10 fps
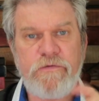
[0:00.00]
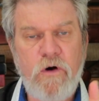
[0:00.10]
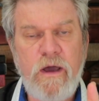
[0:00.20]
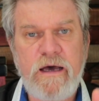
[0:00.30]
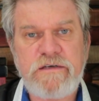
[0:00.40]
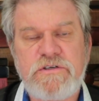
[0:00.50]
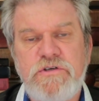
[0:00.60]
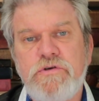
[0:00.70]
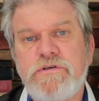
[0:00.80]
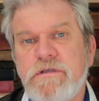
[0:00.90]
If I
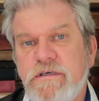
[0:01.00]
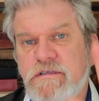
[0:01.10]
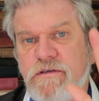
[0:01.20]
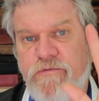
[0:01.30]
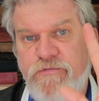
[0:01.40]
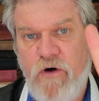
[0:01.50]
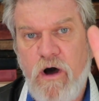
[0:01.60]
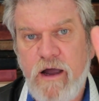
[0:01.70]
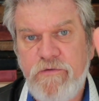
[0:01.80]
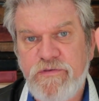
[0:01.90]
asked you to list
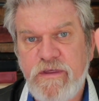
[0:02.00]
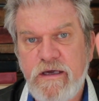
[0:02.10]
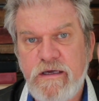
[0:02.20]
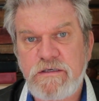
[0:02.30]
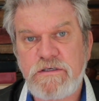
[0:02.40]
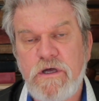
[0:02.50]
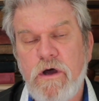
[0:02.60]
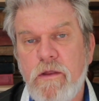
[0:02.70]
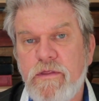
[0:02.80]
five things